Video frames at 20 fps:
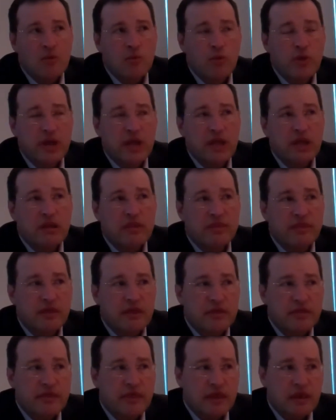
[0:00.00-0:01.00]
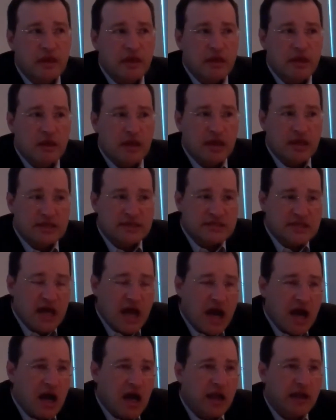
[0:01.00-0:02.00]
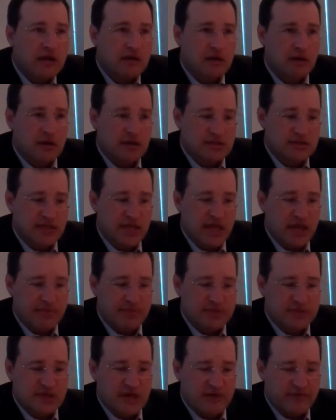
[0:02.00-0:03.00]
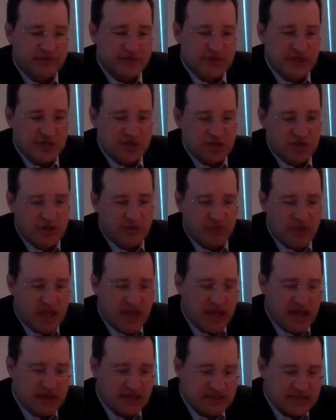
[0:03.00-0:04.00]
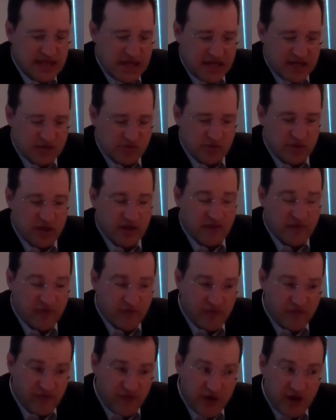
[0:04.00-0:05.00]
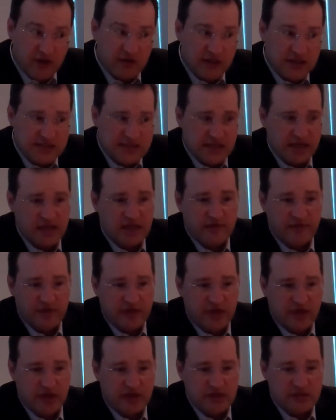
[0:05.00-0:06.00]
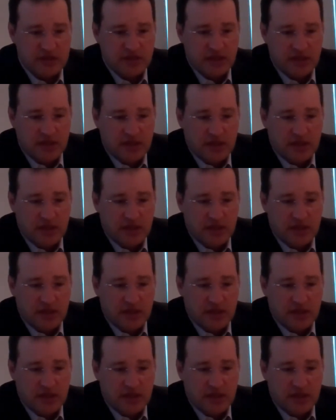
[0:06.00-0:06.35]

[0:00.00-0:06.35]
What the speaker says: The entire arts campus conversation that we had is actually a fairly significant